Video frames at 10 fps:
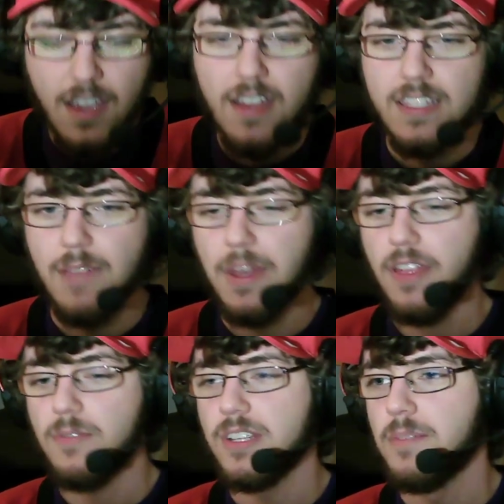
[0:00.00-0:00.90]
Damn, I thought it
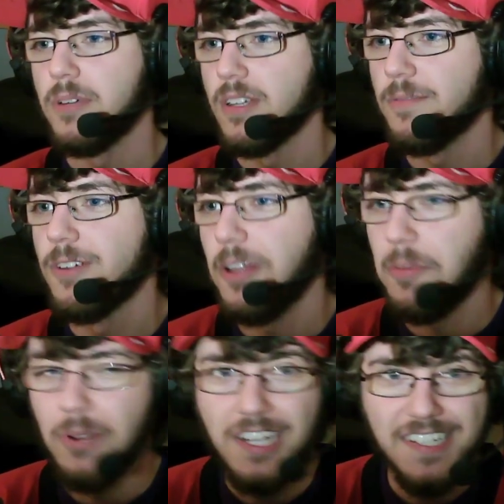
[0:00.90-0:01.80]
was gonna build up for another
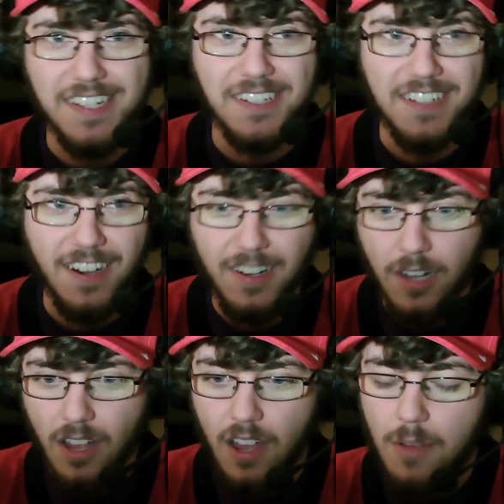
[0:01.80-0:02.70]
breakdown there.
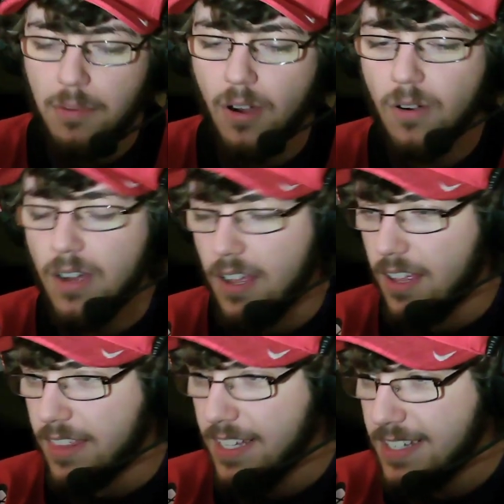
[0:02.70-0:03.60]
Bro,
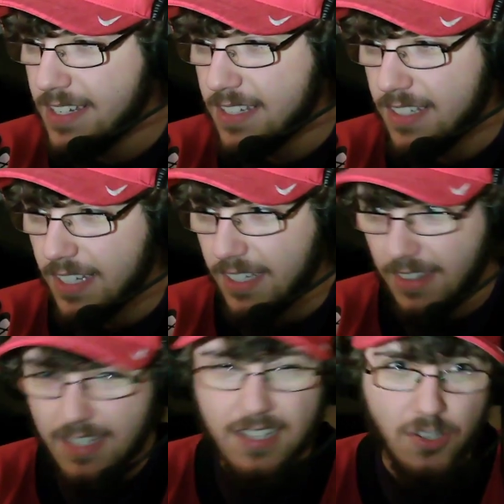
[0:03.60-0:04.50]
this is
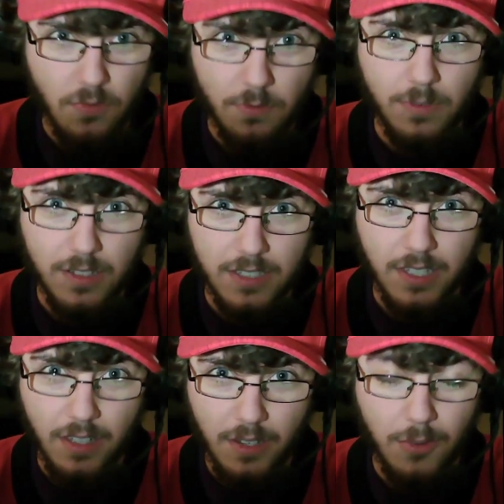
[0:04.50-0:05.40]
really,
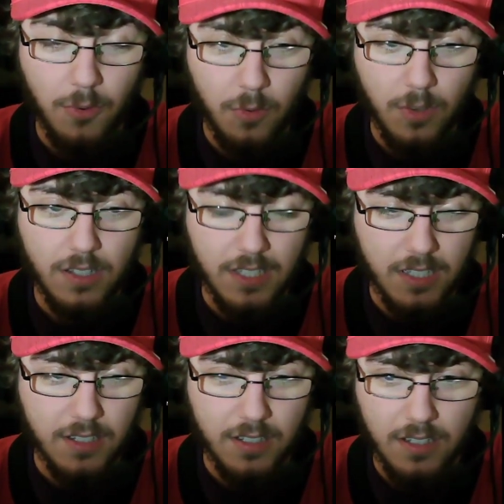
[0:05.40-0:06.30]
really
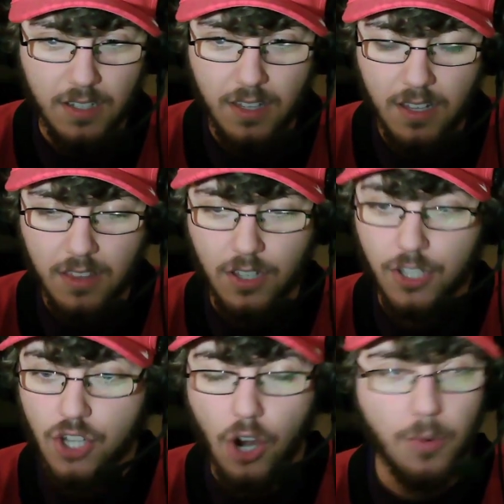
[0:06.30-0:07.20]
good. The
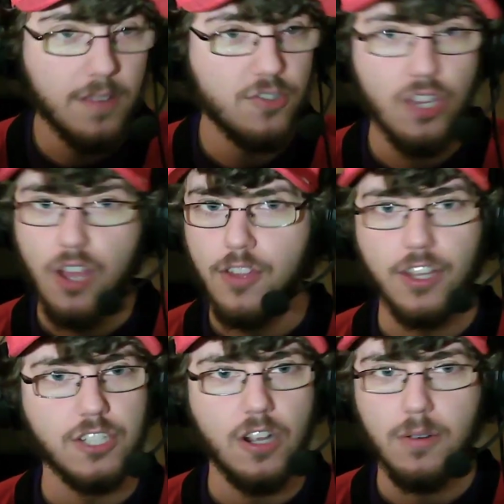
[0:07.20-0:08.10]
guitar riffs
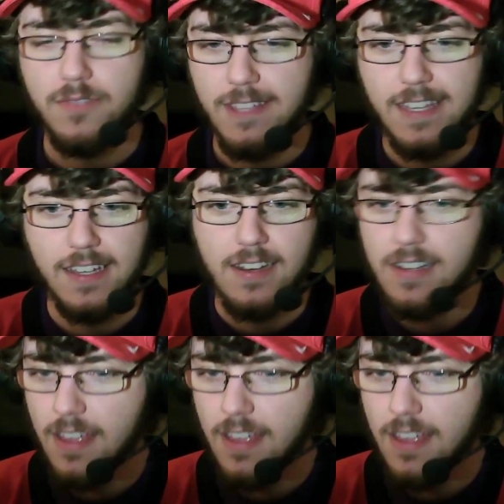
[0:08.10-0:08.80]
at the end.